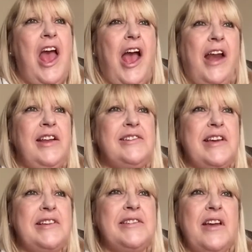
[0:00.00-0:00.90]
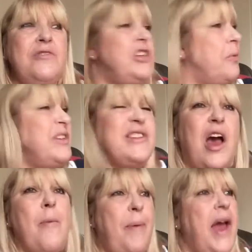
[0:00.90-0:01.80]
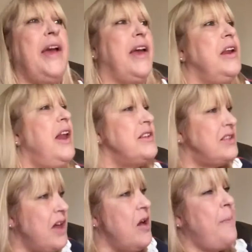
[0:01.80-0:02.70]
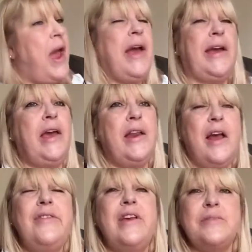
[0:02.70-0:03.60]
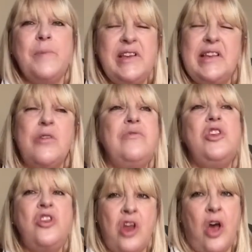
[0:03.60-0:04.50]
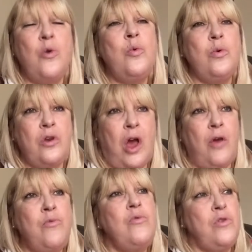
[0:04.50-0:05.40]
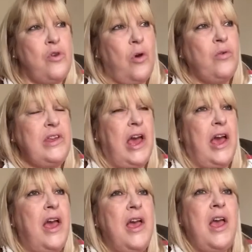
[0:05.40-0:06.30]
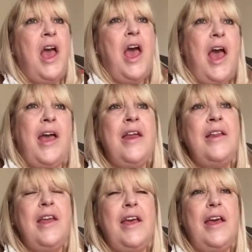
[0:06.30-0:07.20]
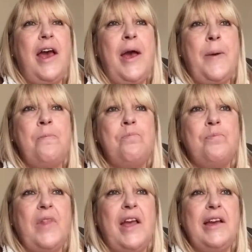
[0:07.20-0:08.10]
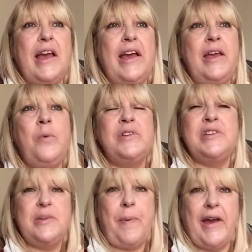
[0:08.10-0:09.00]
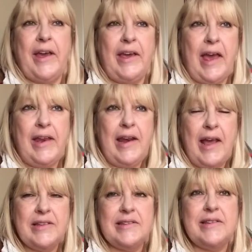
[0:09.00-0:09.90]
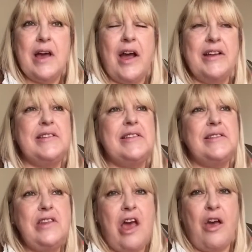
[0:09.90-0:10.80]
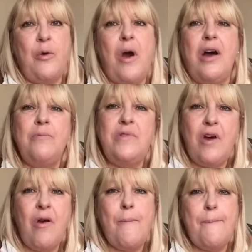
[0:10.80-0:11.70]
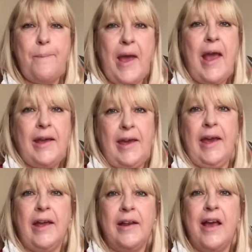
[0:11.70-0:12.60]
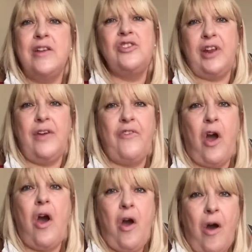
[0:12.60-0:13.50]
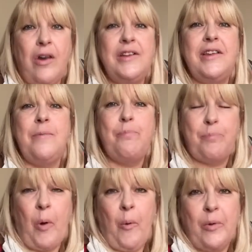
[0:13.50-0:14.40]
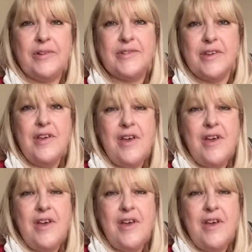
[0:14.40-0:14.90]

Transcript: And he's there saying, shall we start packing? Let's start packing. And there's me going, no, not yet. And he wanted to pack again last night. I says, no, I'm not packing until I've got a holiday booked.